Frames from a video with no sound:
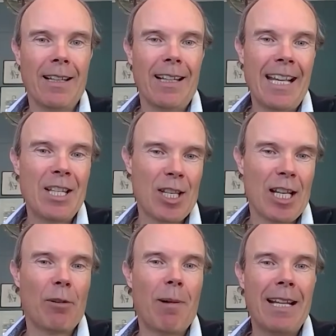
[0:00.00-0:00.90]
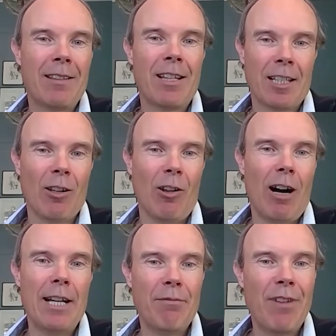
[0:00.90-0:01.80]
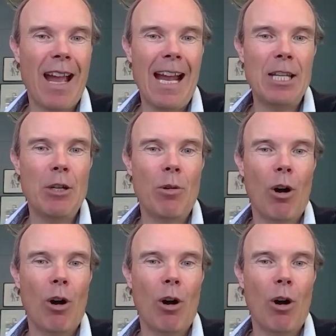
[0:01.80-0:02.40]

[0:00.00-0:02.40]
accelerate the decline in value